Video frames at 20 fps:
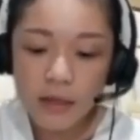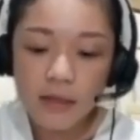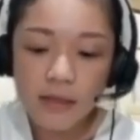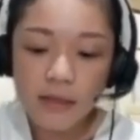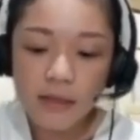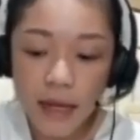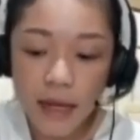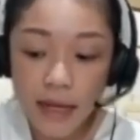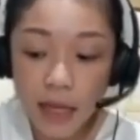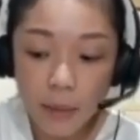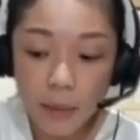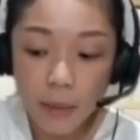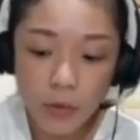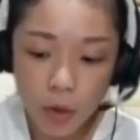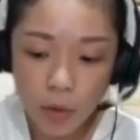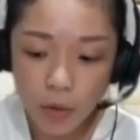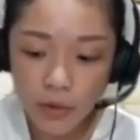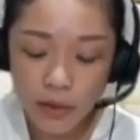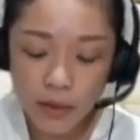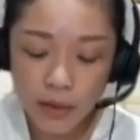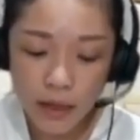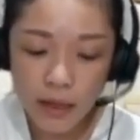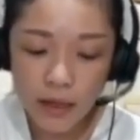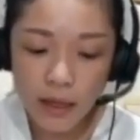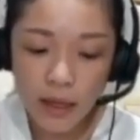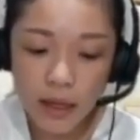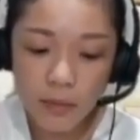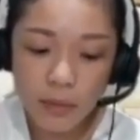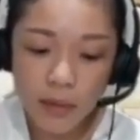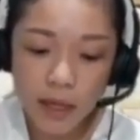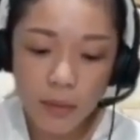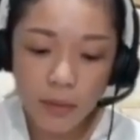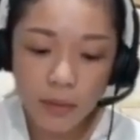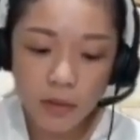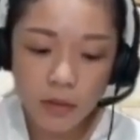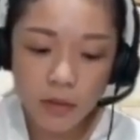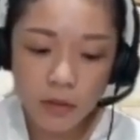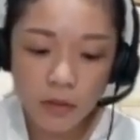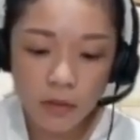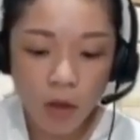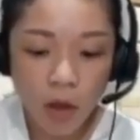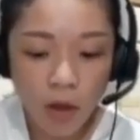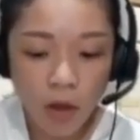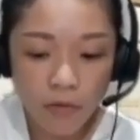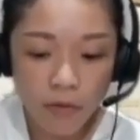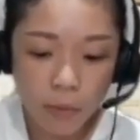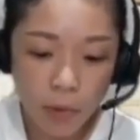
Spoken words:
setting up your own thing and being able to solve